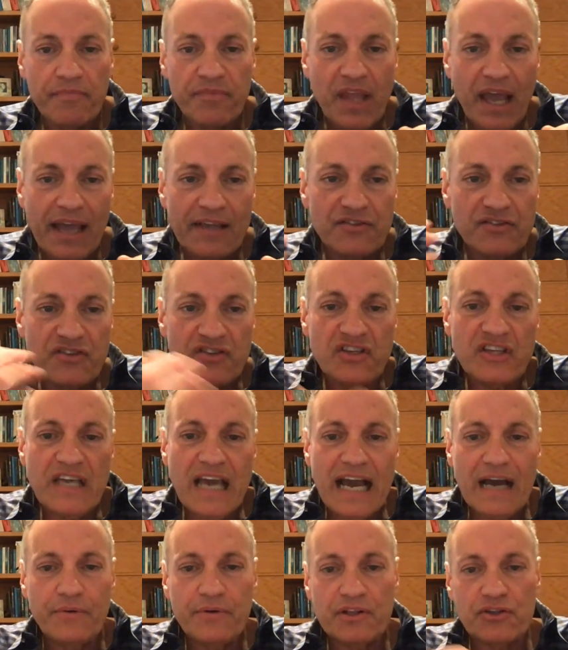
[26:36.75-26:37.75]
and see
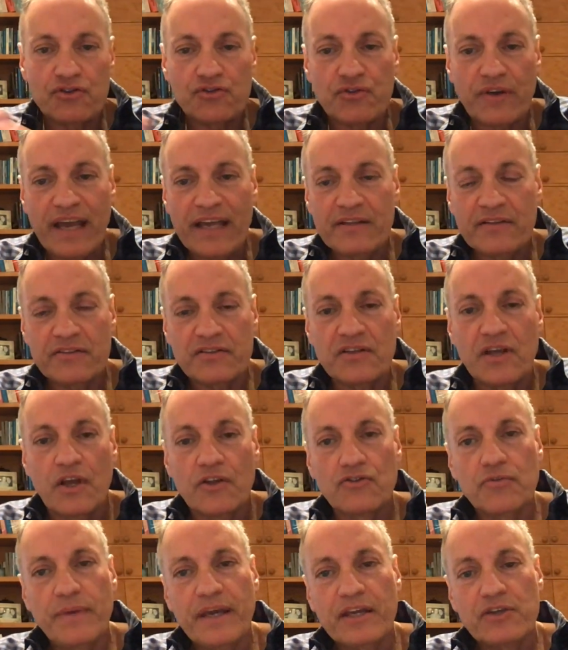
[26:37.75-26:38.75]
how it trends
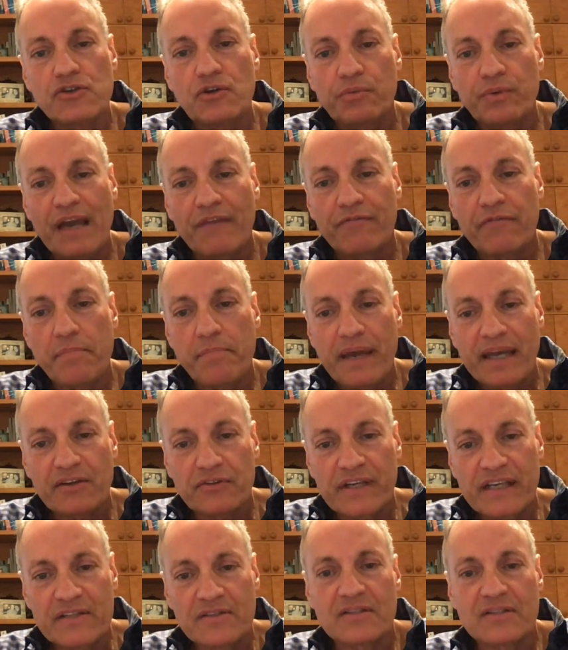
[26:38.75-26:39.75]
to make sure we have a better
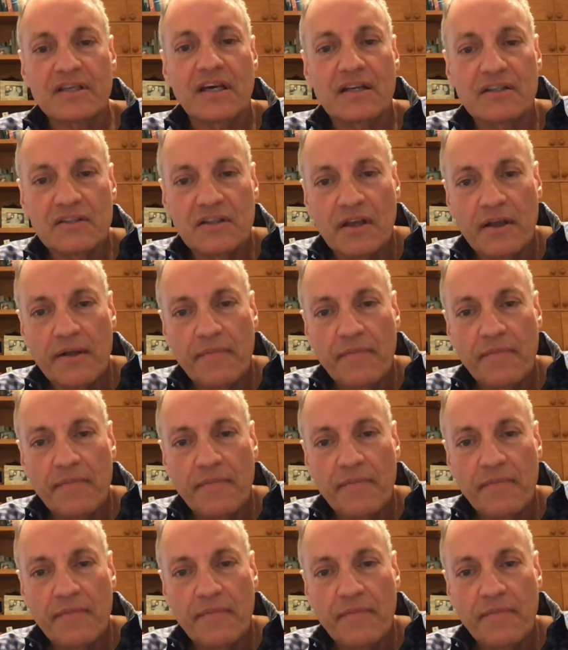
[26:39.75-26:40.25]
insight